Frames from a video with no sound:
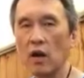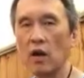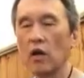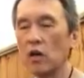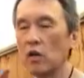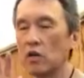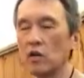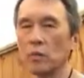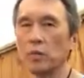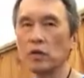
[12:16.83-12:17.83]
or
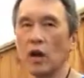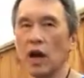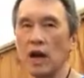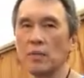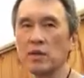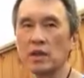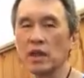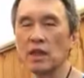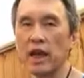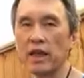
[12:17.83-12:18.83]
you put your arm
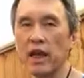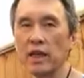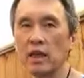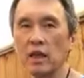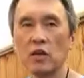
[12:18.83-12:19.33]
still like that